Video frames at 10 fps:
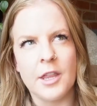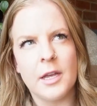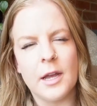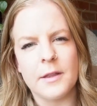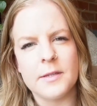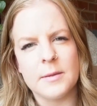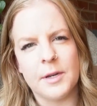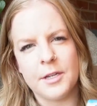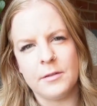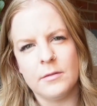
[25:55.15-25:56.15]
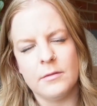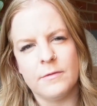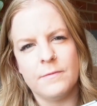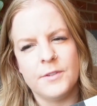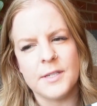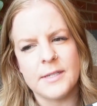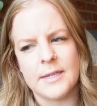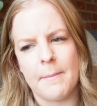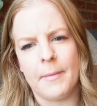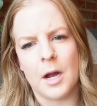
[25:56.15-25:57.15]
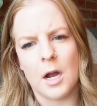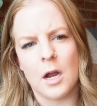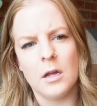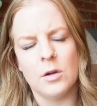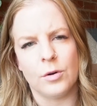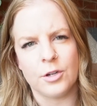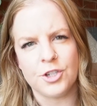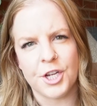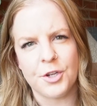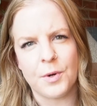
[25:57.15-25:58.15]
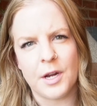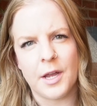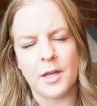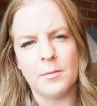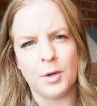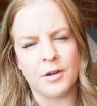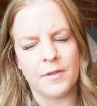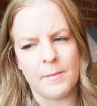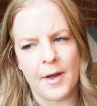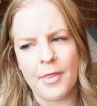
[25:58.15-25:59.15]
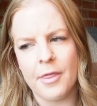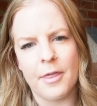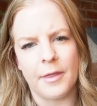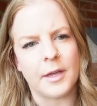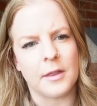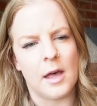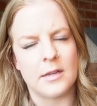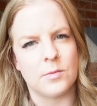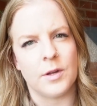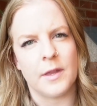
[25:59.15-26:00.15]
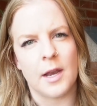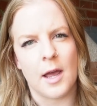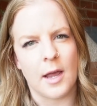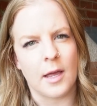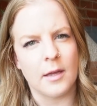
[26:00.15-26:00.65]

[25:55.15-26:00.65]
think I got this in my December or January book of the month, like the last one that I